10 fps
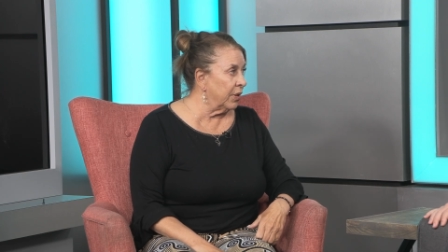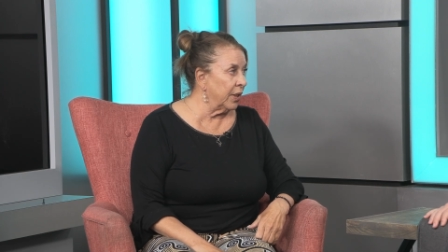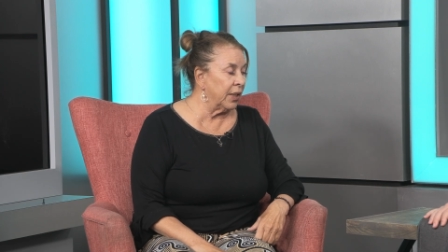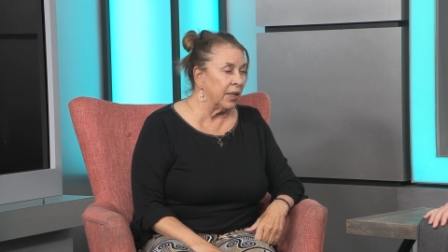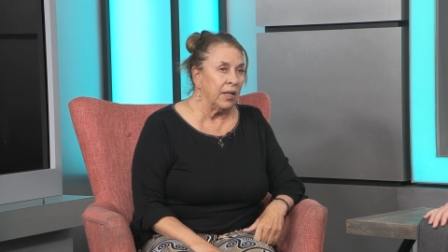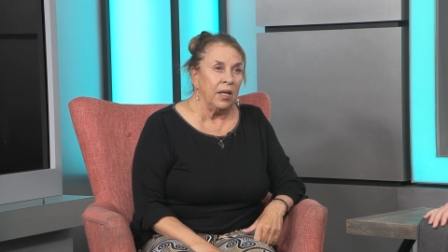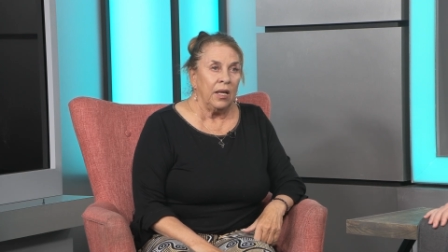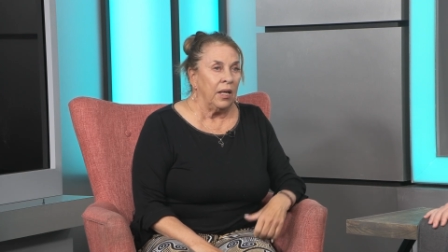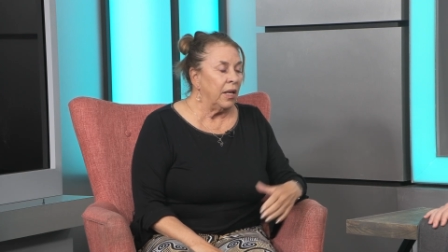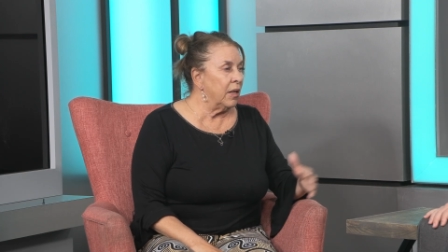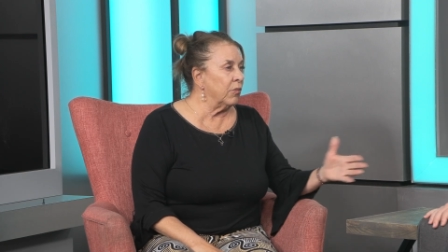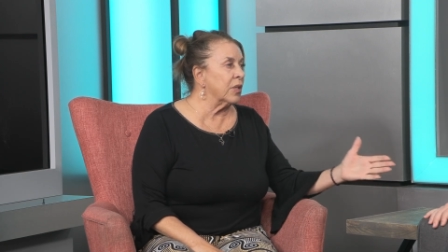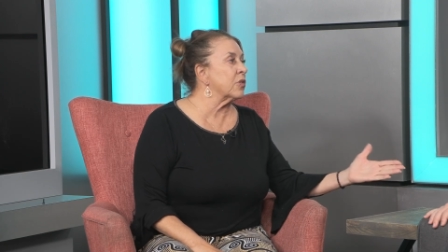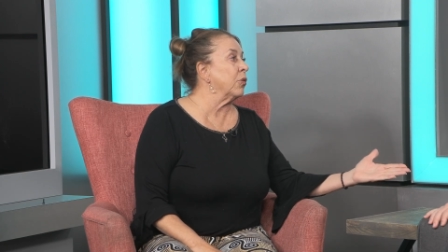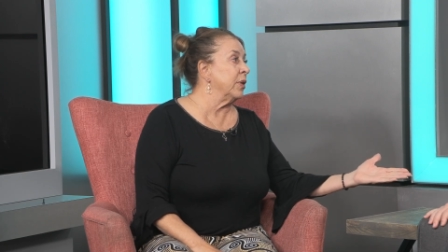Like,
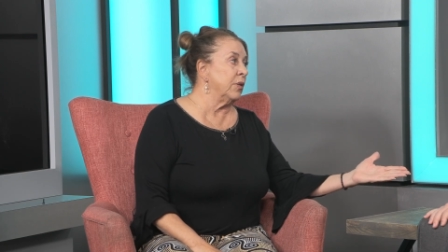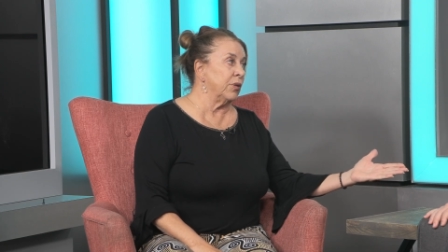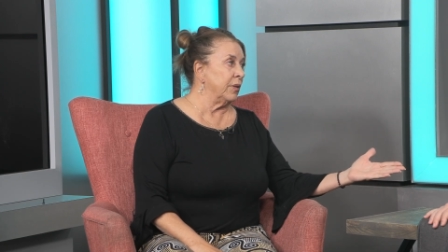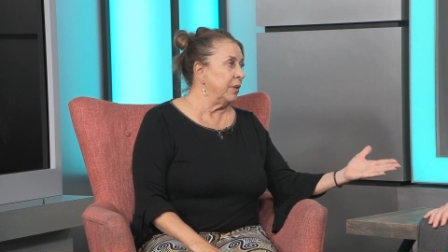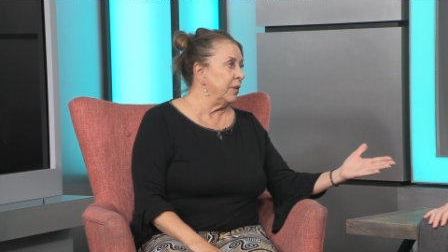let's go indoor.